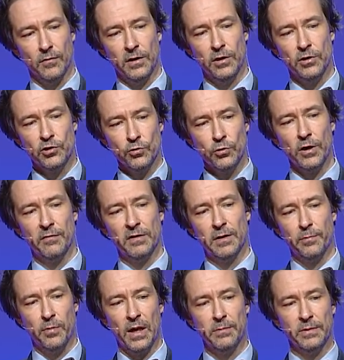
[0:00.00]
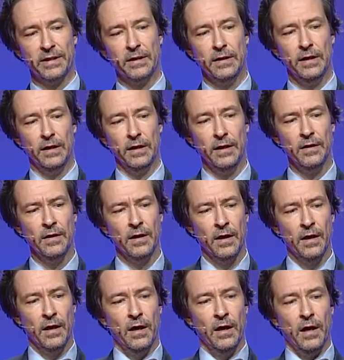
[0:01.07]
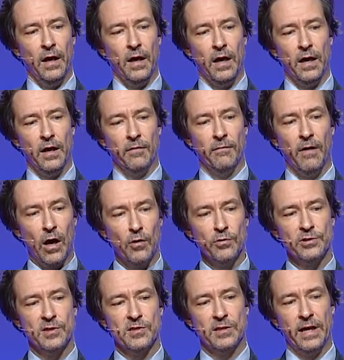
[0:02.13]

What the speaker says: issuer with a public key vouches